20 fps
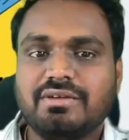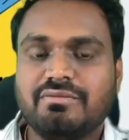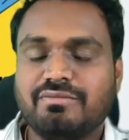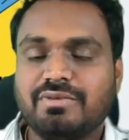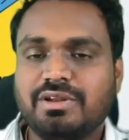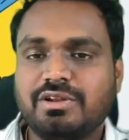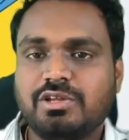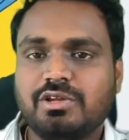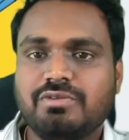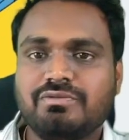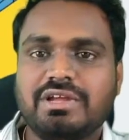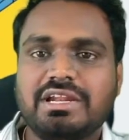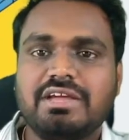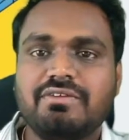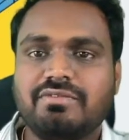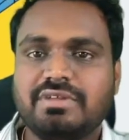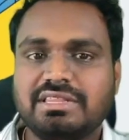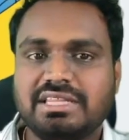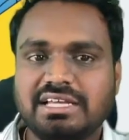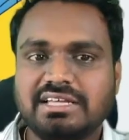when
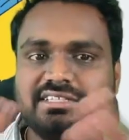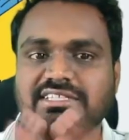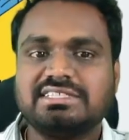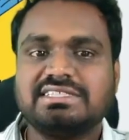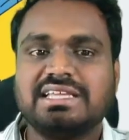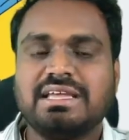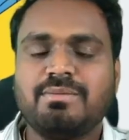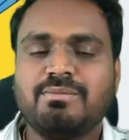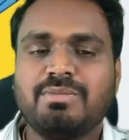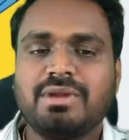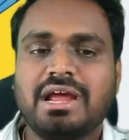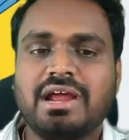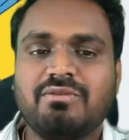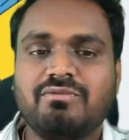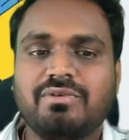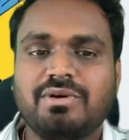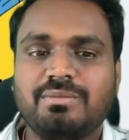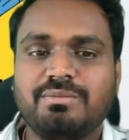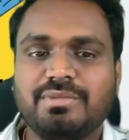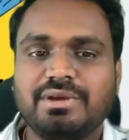everything on the same
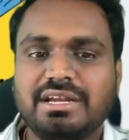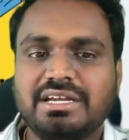platform,